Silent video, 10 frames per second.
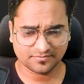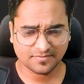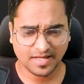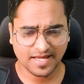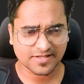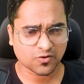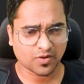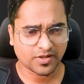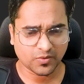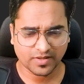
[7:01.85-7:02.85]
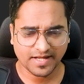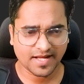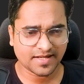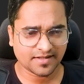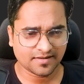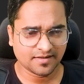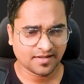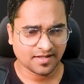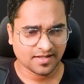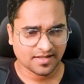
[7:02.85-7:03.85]
a is equal to 10,
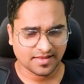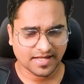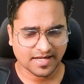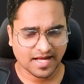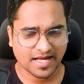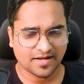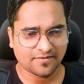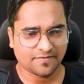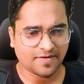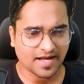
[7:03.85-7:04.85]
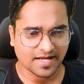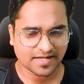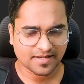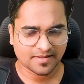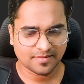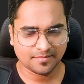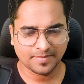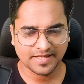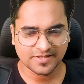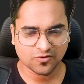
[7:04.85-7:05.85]
then I have var
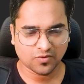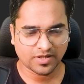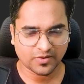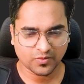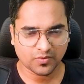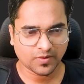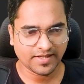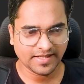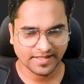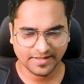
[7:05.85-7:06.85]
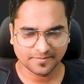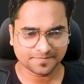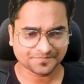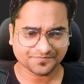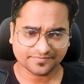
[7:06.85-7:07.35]
b is equal to 20,